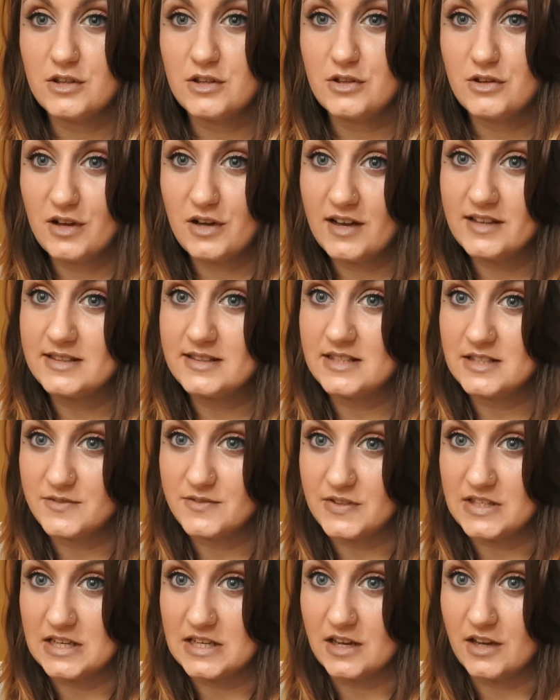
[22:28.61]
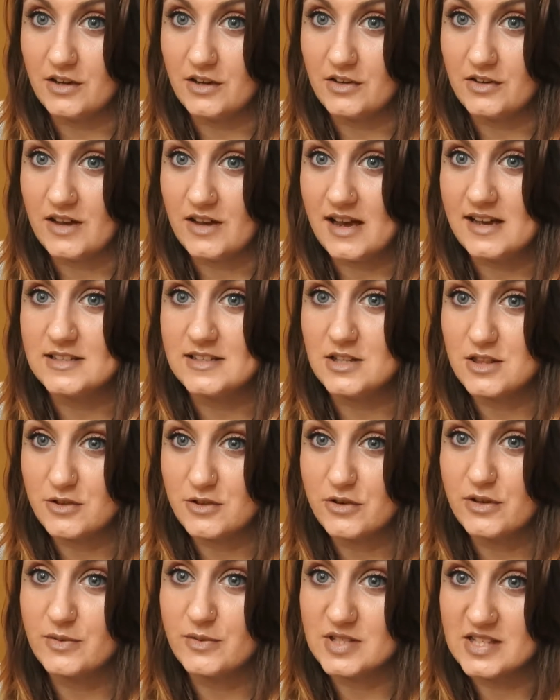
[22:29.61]
you liked this video and you
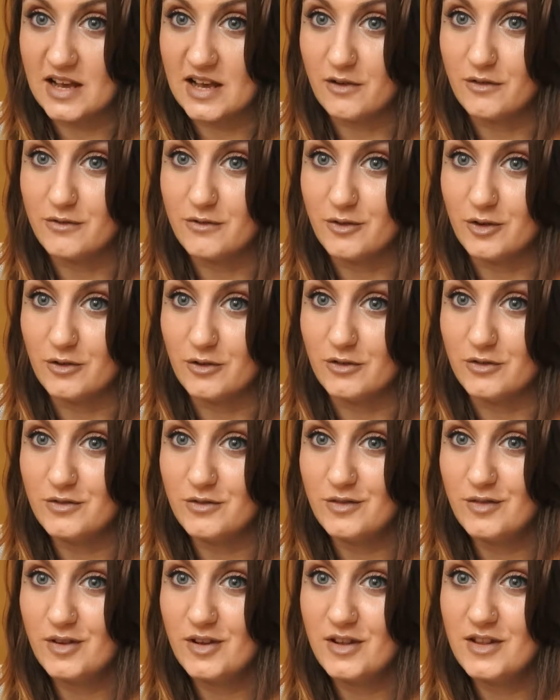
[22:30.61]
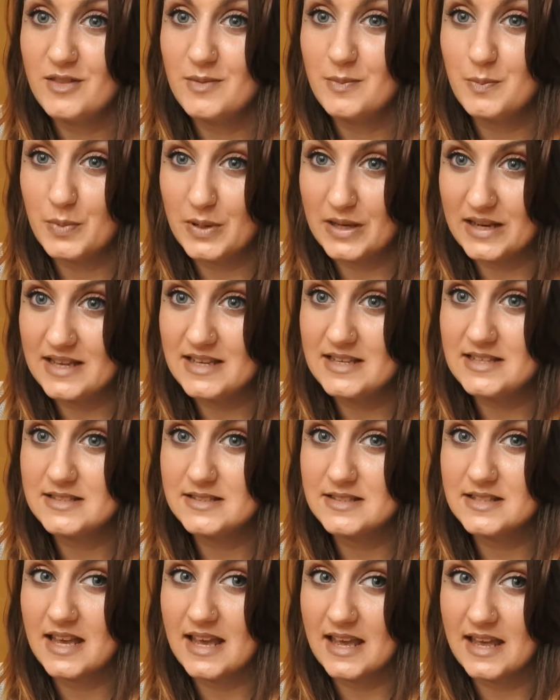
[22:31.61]
thought it was helpful,
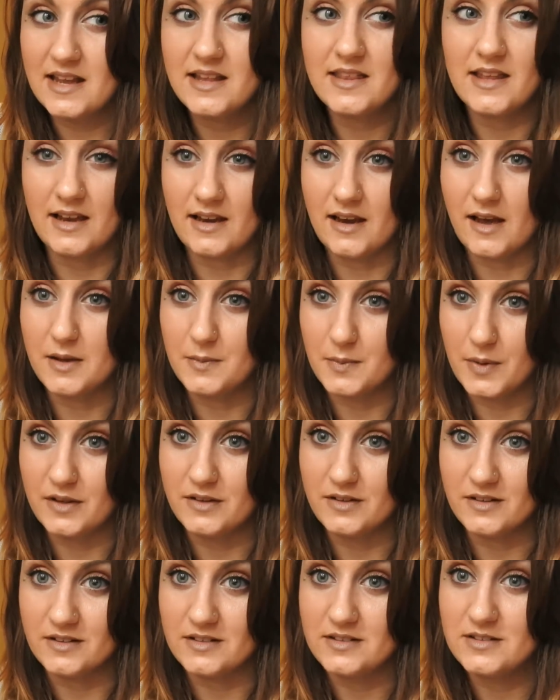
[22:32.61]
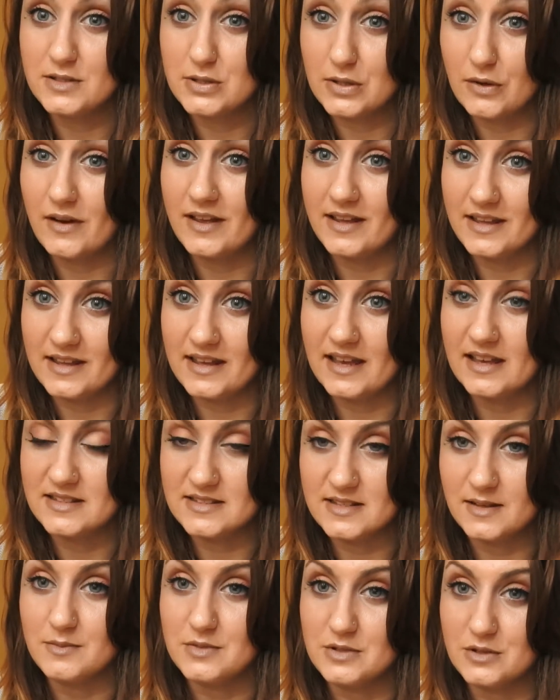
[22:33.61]
please hit that like button so I can
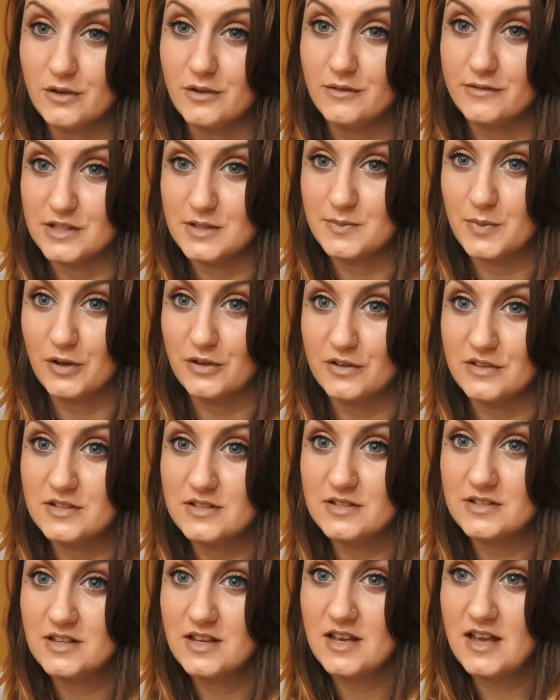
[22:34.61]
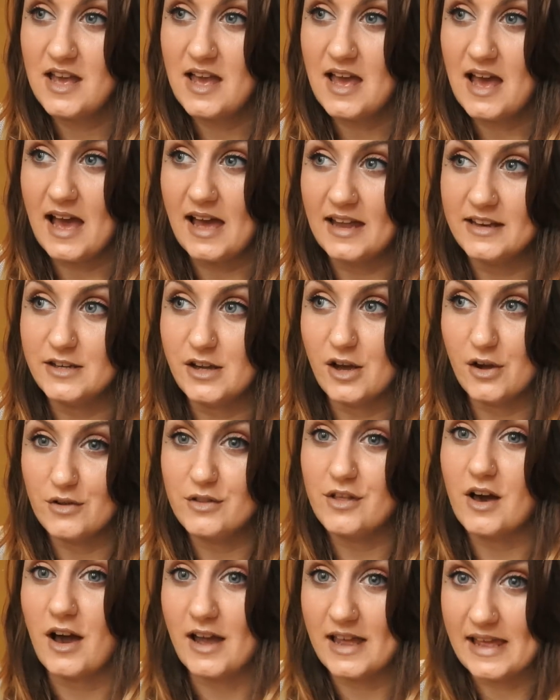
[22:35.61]
get some sort of response and
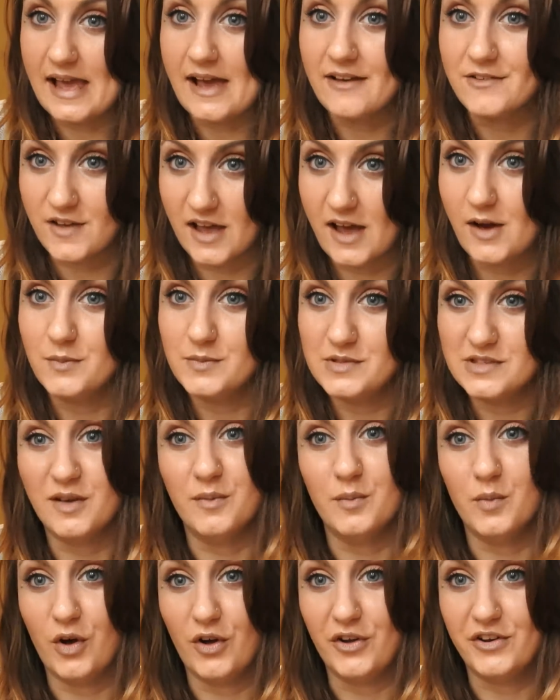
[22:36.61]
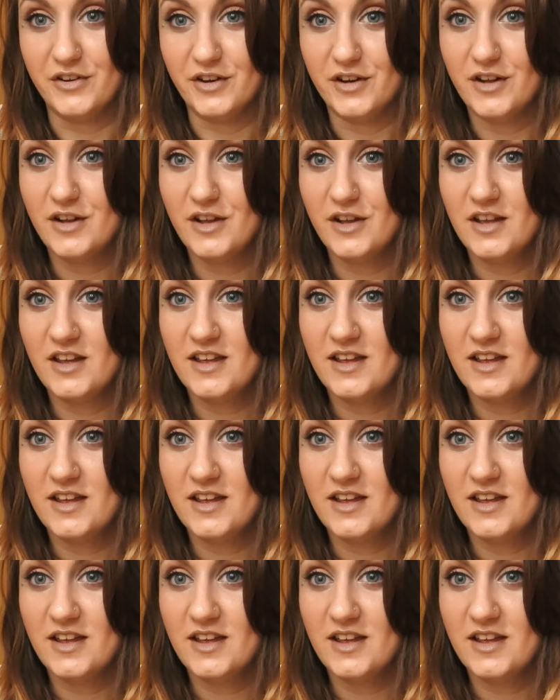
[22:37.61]
know that I have helped someone